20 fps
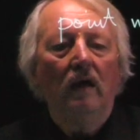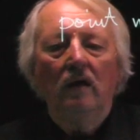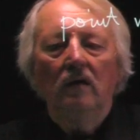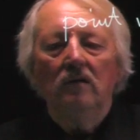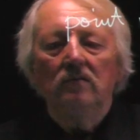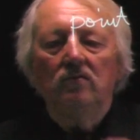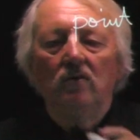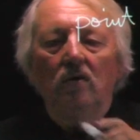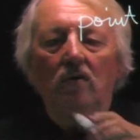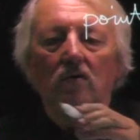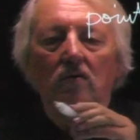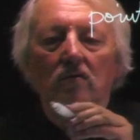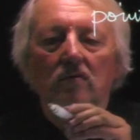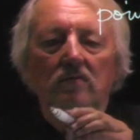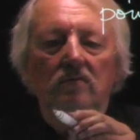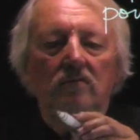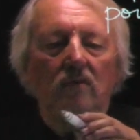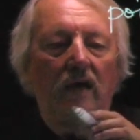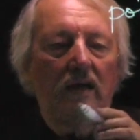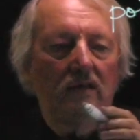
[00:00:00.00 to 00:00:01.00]
So
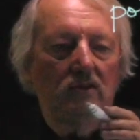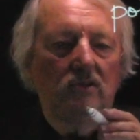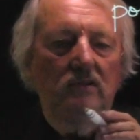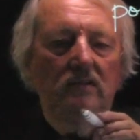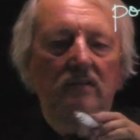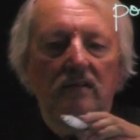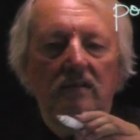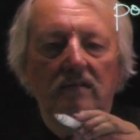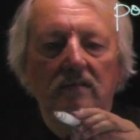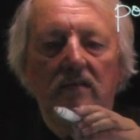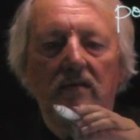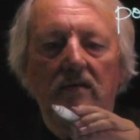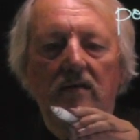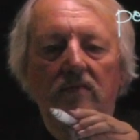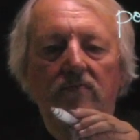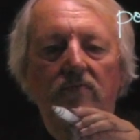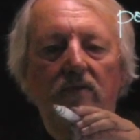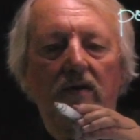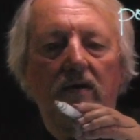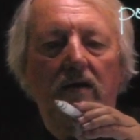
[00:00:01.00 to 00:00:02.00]
actually,
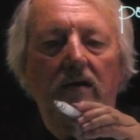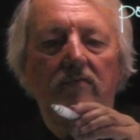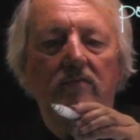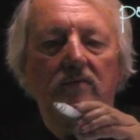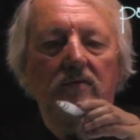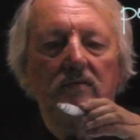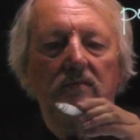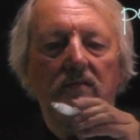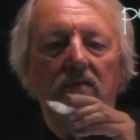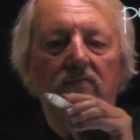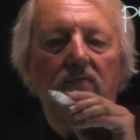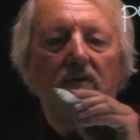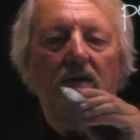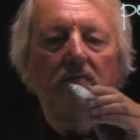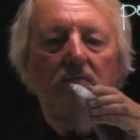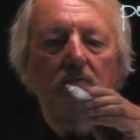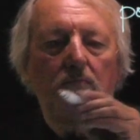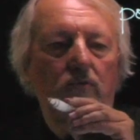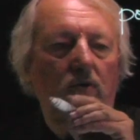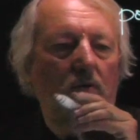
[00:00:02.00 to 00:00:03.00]
if I have
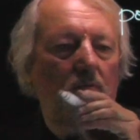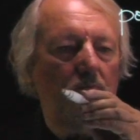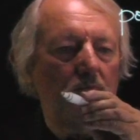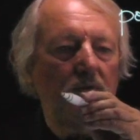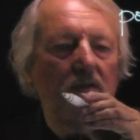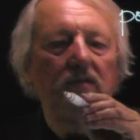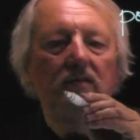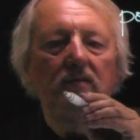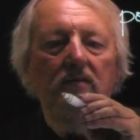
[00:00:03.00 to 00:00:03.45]
a probability